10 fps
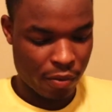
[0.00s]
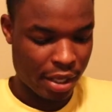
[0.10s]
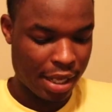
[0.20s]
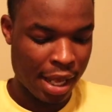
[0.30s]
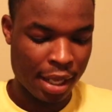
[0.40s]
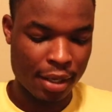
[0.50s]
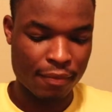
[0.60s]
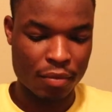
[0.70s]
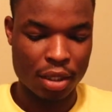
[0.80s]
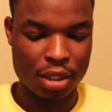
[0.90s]
We
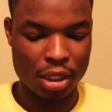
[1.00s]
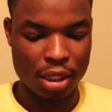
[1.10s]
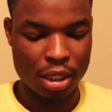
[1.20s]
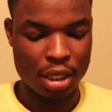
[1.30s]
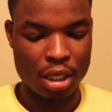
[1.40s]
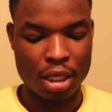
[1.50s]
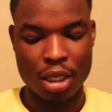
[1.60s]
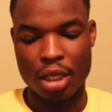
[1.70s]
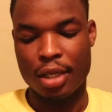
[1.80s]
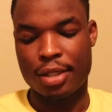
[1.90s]
got the
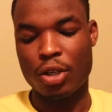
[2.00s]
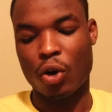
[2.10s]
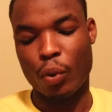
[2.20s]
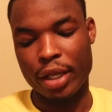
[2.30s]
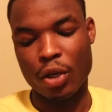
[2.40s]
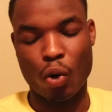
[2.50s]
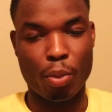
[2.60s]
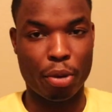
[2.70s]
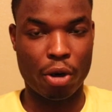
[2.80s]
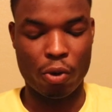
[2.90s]
Torino
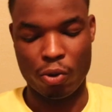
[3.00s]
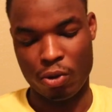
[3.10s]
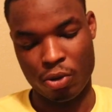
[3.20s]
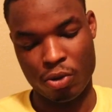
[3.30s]
Pro